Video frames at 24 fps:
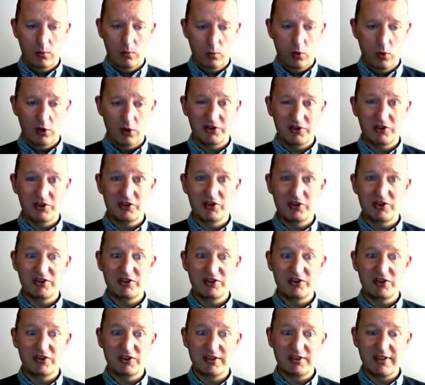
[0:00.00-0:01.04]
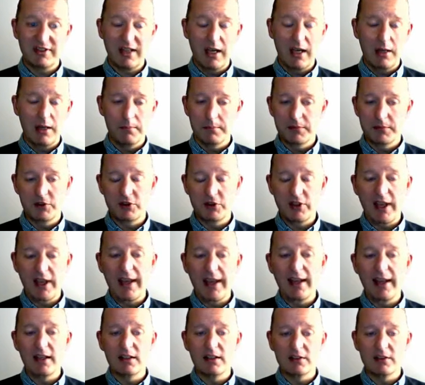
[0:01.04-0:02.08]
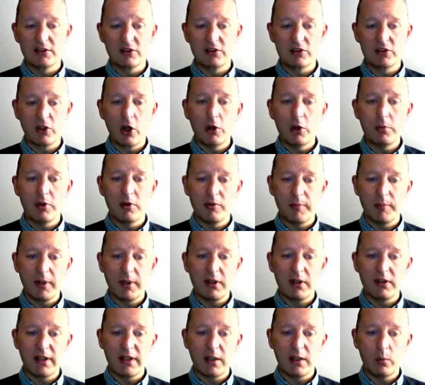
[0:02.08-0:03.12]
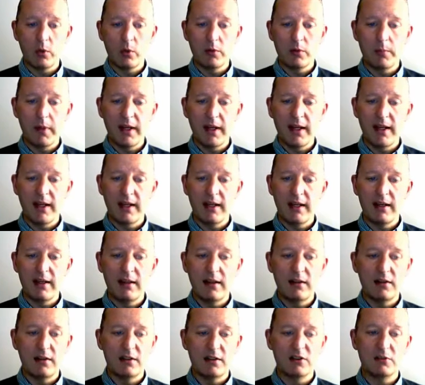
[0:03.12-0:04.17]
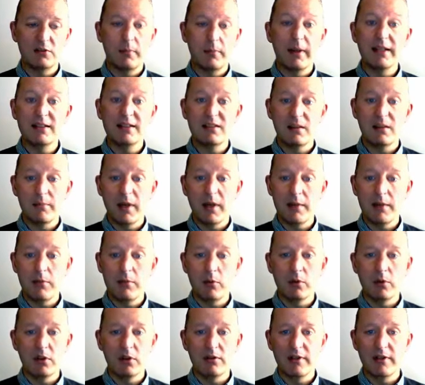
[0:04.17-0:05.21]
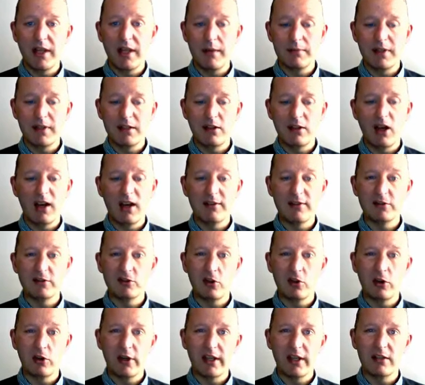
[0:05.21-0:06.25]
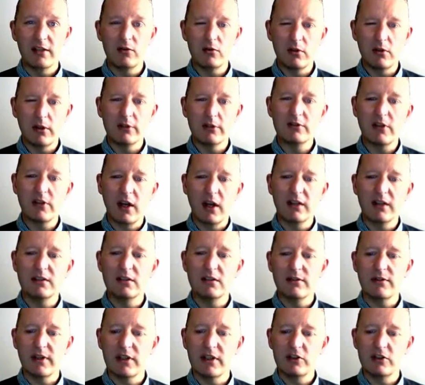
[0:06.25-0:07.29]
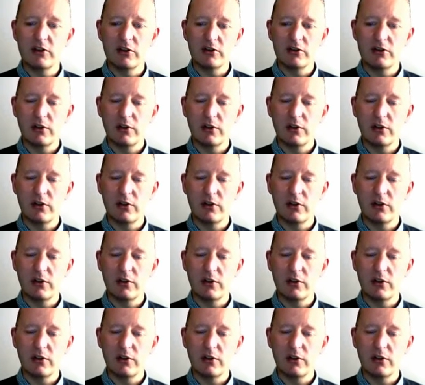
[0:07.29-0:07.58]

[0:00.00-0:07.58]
what scale and scope of building would be, the space that people would have kept their livestock in, all those kinds of issues.